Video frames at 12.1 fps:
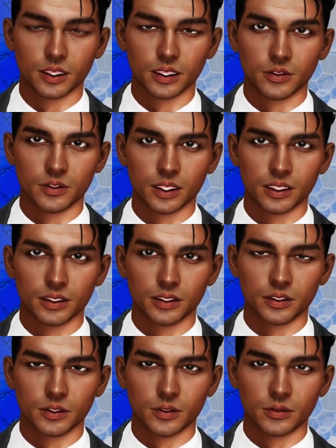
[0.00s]
has been
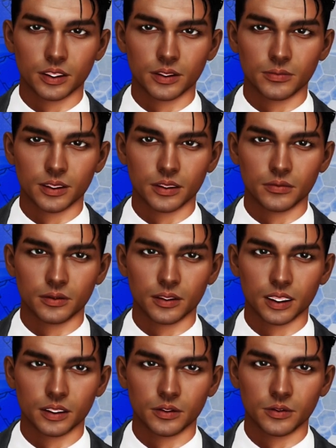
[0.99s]
implemented to reduce
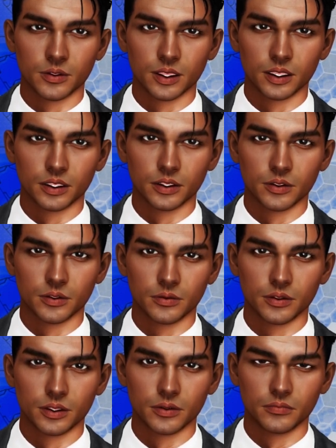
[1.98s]
spam and improve
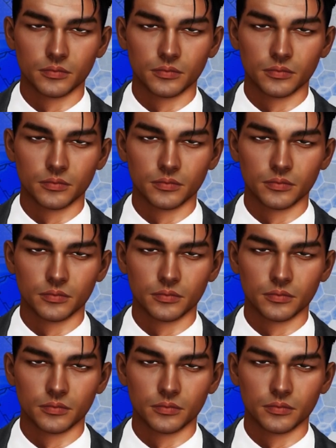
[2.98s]
content